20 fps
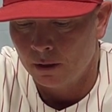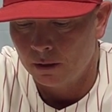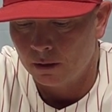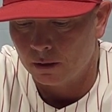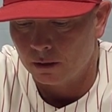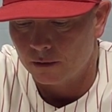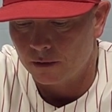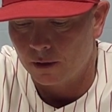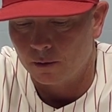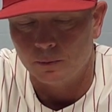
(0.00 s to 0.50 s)

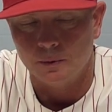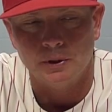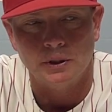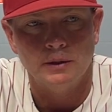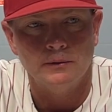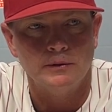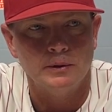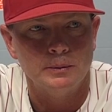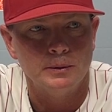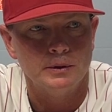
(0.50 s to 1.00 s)
I thought we'd
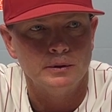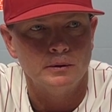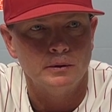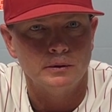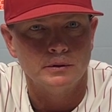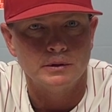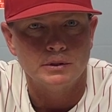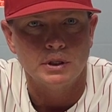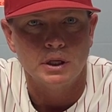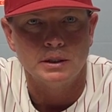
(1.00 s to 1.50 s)
give him
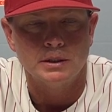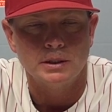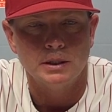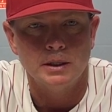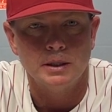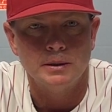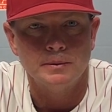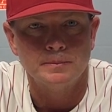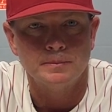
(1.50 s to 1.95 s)
a shot today.